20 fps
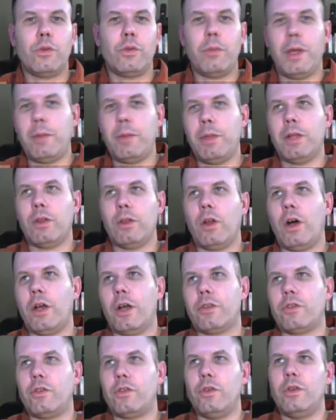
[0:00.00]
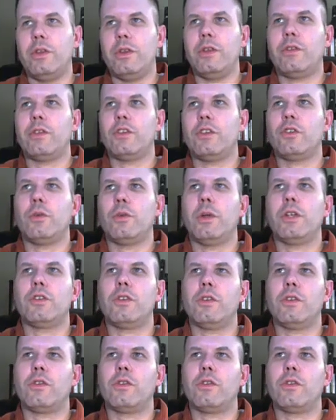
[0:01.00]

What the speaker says: may be lost due to these situations.